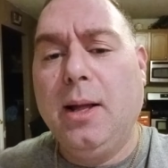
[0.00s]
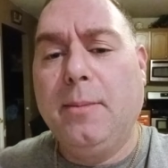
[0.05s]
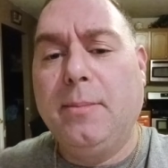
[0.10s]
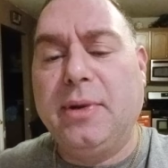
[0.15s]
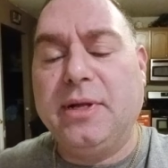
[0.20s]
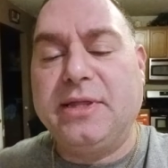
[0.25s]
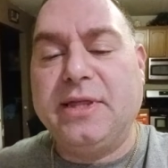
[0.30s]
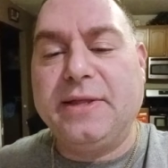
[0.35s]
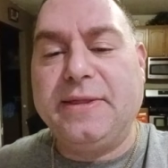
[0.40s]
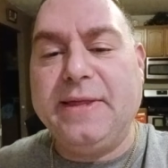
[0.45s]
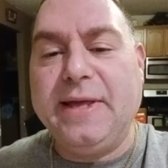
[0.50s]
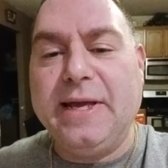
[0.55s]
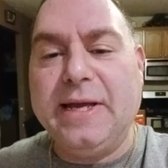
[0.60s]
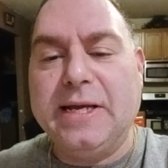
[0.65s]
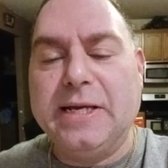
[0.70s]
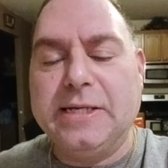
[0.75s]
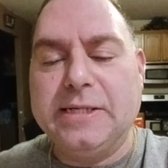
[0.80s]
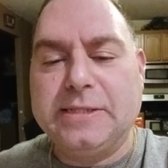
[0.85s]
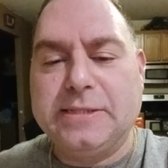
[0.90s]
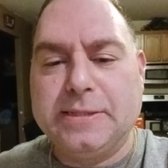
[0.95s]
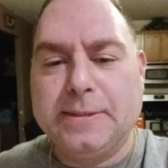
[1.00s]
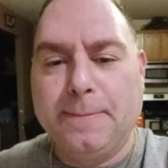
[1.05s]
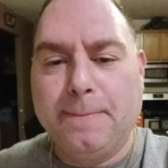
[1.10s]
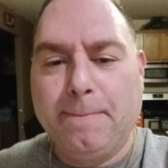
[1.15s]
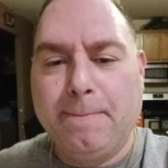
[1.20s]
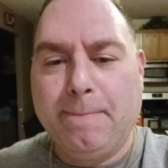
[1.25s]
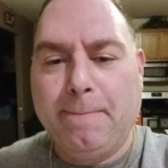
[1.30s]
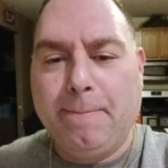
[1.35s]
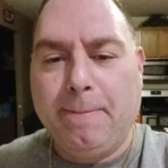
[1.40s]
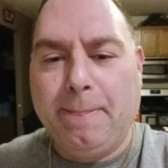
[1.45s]
But the thing is,
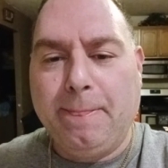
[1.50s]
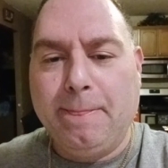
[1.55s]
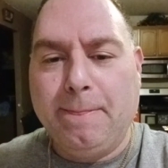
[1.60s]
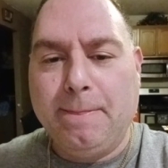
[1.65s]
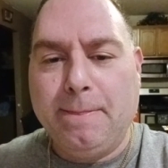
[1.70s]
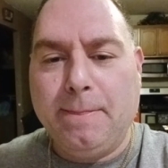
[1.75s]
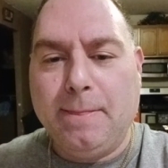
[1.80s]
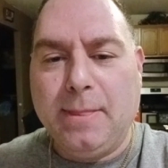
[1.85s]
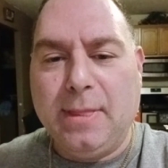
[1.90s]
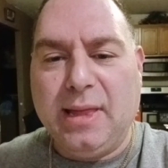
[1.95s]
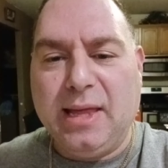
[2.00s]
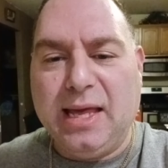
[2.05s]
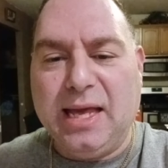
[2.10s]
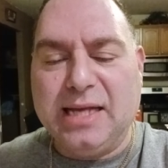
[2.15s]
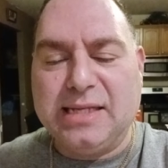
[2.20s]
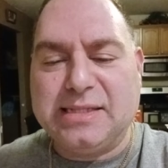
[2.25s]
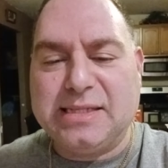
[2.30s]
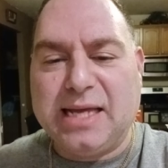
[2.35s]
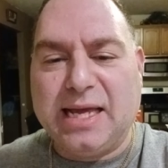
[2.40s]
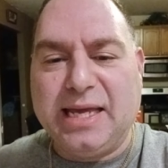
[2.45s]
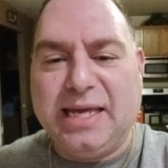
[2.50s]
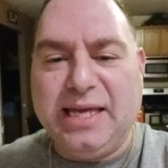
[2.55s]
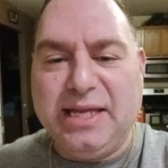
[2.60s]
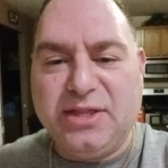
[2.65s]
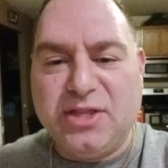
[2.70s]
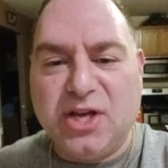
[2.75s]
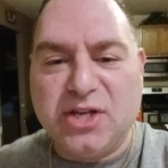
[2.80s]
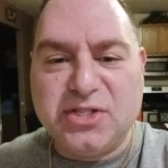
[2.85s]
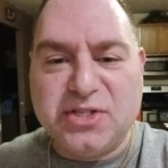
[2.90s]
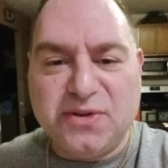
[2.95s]
it's like he
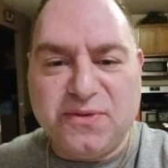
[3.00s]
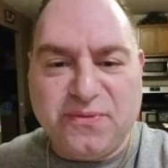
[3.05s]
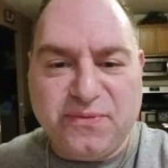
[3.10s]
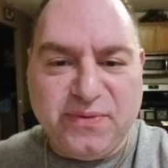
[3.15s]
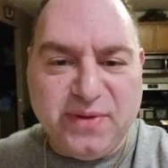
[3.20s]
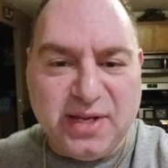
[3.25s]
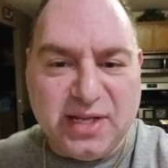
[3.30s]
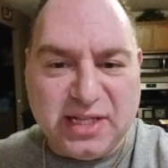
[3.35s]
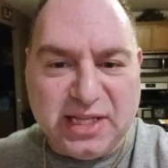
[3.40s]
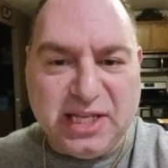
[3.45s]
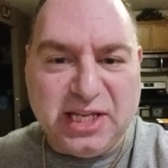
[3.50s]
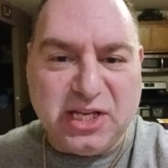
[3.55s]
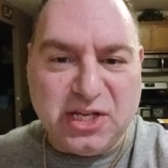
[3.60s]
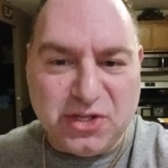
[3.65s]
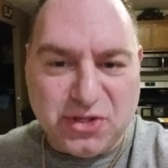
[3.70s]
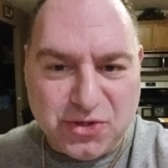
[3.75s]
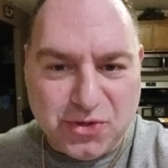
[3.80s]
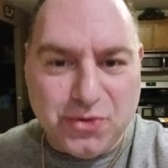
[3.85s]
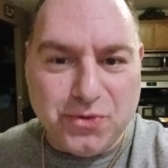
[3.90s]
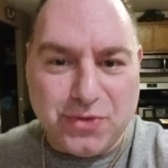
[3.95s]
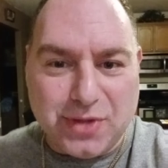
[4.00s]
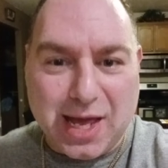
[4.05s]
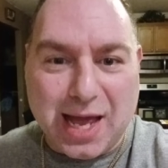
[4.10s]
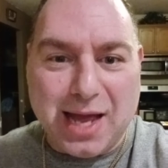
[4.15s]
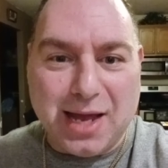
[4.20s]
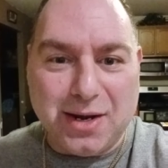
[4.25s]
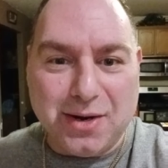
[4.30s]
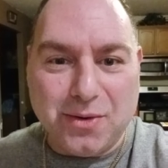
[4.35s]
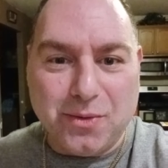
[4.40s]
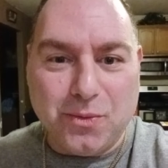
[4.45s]
doesn't feel he could do
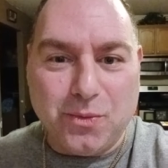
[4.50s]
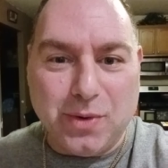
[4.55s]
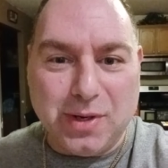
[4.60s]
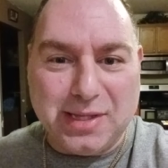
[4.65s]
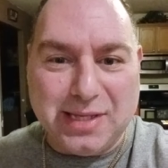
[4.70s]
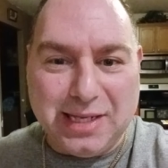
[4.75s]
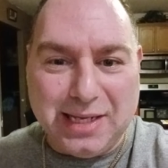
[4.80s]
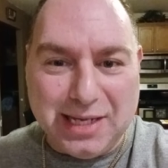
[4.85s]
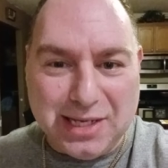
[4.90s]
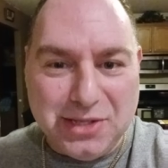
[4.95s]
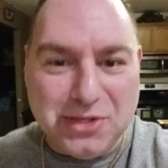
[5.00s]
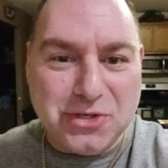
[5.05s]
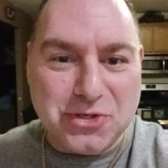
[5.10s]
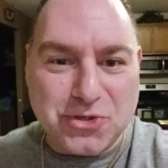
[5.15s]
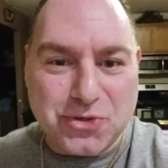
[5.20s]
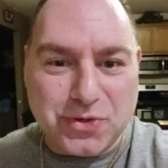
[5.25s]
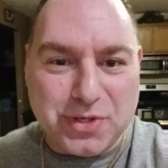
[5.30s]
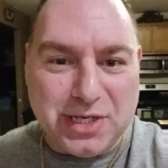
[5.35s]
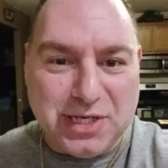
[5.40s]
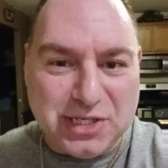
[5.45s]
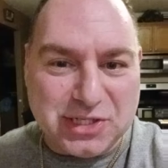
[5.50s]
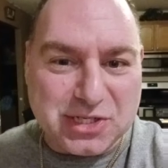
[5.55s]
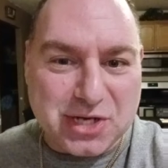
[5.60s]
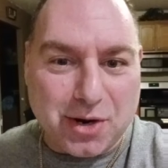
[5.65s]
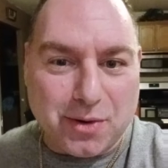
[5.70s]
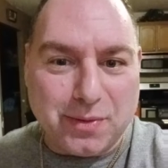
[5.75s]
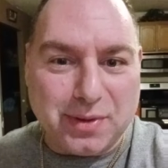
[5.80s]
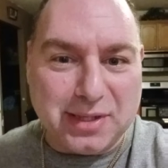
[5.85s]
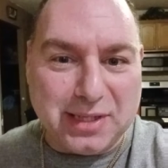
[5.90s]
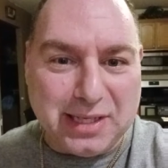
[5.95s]
that with the industry he's
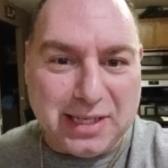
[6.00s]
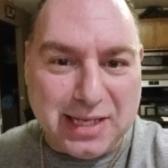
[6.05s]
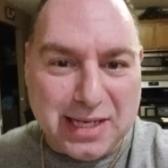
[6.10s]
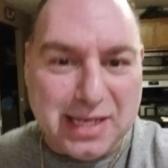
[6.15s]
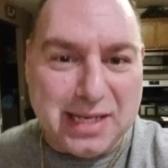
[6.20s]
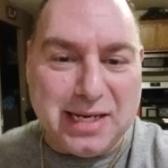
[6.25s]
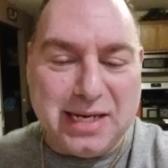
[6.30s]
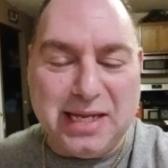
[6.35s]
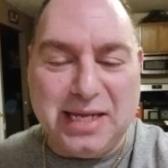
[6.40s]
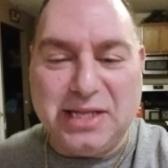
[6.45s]
currently in.